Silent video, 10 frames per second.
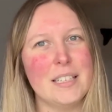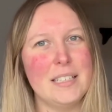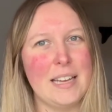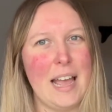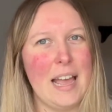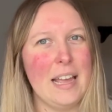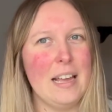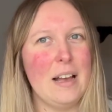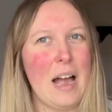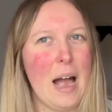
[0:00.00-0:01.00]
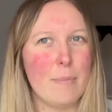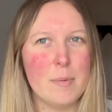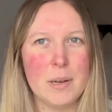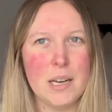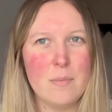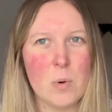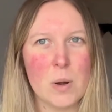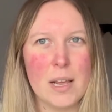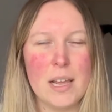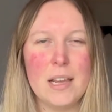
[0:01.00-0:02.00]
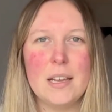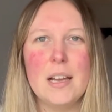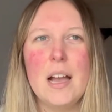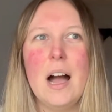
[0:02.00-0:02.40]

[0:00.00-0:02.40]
today. Happy Monday morning.